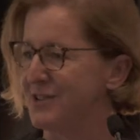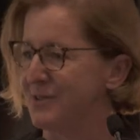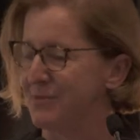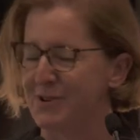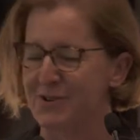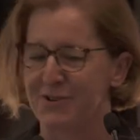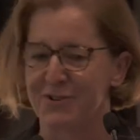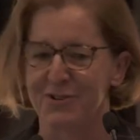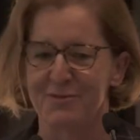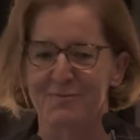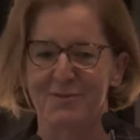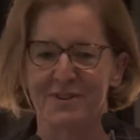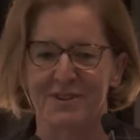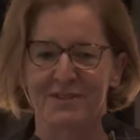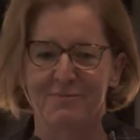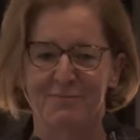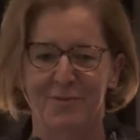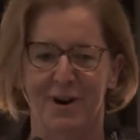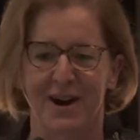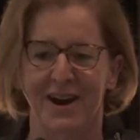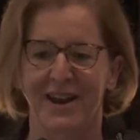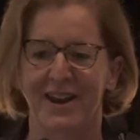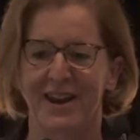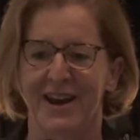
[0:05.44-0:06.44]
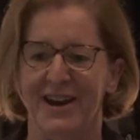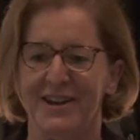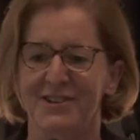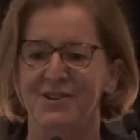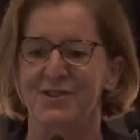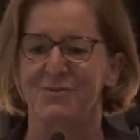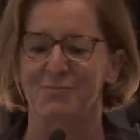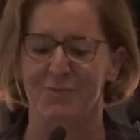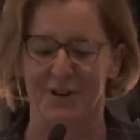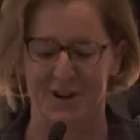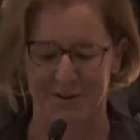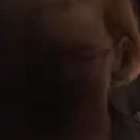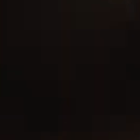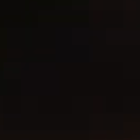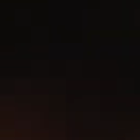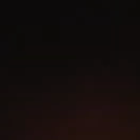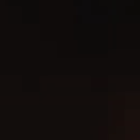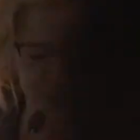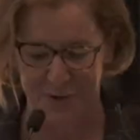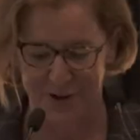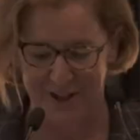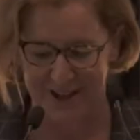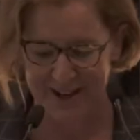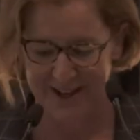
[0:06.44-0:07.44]
that we do, but by and large, it's pretty
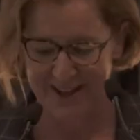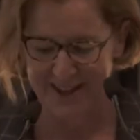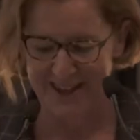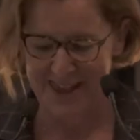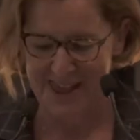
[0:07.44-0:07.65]
rewarding.